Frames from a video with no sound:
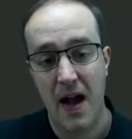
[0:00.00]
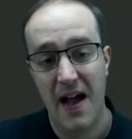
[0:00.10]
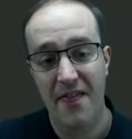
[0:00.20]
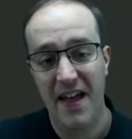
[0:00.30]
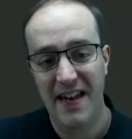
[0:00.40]

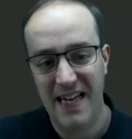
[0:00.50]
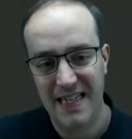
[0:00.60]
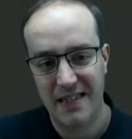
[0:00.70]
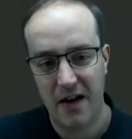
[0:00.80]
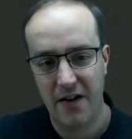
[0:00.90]
And then
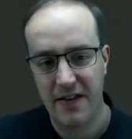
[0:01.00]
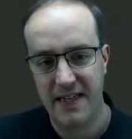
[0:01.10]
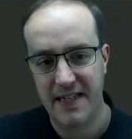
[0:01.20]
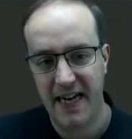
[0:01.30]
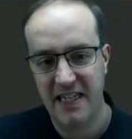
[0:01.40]
inside of
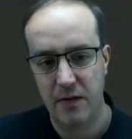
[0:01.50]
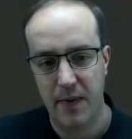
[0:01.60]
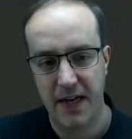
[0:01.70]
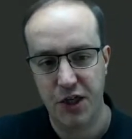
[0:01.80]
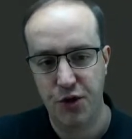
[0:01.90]
this
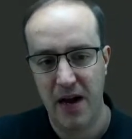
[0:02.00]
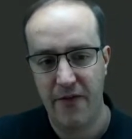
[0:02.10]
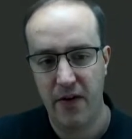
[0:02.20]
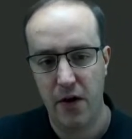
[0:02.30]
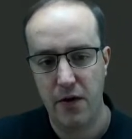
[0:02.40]
database, you
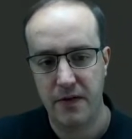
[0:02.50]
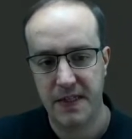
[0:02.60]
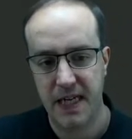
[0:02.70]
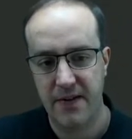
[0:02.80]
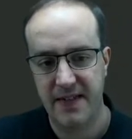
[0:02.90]
have a load of
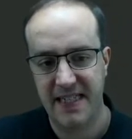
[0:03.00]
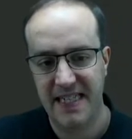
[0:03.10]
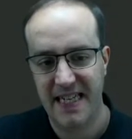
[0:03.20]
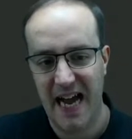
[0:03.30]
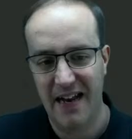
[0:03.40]

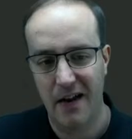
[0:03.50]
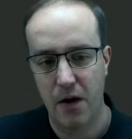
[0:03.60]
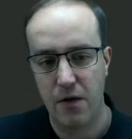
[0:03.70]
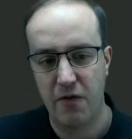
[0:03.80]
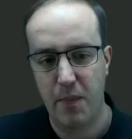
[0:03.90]
services and a
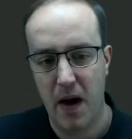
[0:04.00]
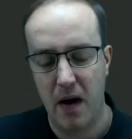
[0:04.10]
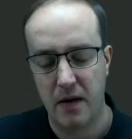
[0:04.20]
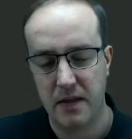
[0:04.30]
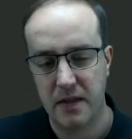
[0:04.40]
load of
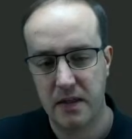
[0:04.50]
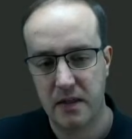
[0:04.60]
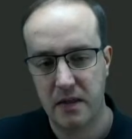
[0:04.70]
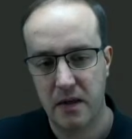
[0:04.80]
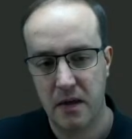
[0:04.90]

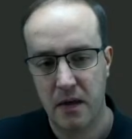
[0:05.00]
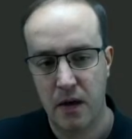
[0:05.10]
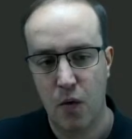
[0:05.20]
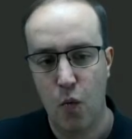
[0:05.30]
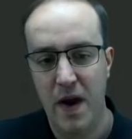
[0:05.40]
parts.
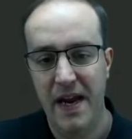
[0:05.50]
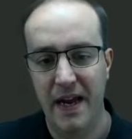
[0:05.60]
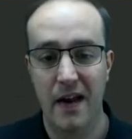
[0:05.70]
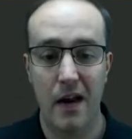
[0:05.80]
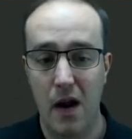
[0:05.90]
We
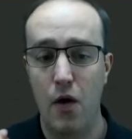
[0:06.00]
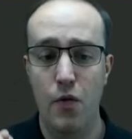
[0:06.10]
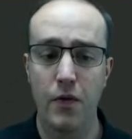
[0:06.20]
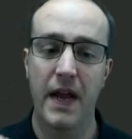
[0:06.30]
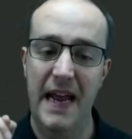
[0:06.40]
can
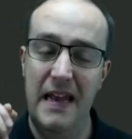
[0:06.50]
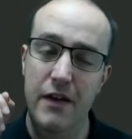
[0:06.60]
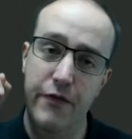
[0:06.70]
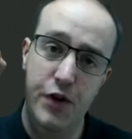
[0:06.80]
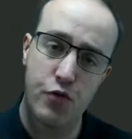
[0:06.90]
load
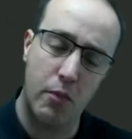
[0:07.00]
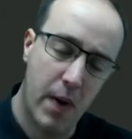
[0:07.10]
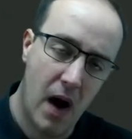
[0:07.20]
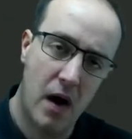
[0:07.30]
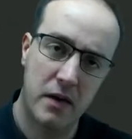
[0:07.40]
individual
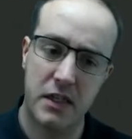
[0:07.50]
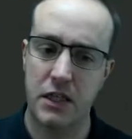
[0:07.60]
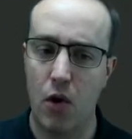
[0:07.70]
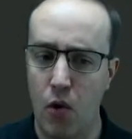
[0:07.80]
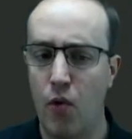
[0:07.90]

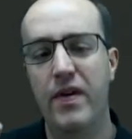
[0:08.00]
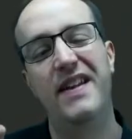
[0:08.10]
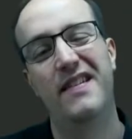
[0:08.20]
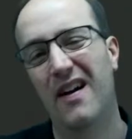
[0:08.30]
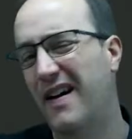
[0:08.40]
parts or
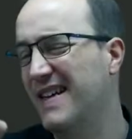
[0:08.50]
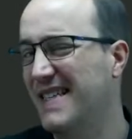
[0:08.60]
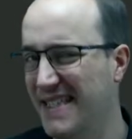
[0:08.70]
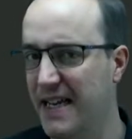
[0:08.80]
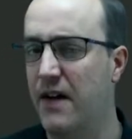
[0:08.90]
entire
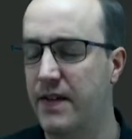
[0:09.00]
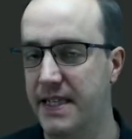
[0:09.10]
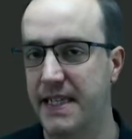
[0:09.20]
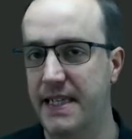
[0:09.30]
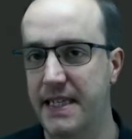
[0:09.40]

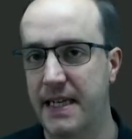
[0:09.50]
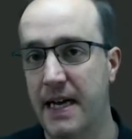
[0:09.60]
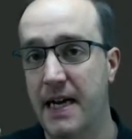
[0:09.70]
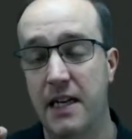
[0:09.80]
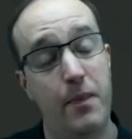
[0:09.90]
services
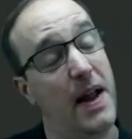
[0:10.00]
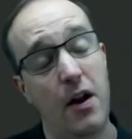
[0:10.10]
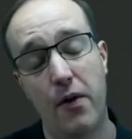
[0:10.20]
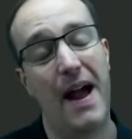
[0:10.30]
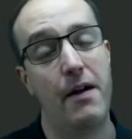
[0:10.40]

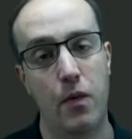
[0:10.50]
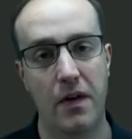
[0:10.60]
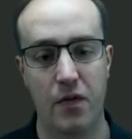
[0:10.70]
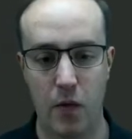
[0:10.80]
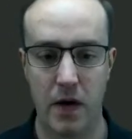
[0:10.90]
depending on how you
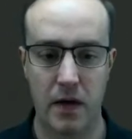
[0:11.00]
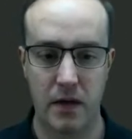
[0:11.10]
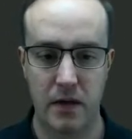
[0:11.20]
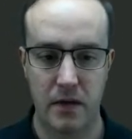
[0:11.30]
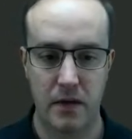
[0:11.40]
want to work.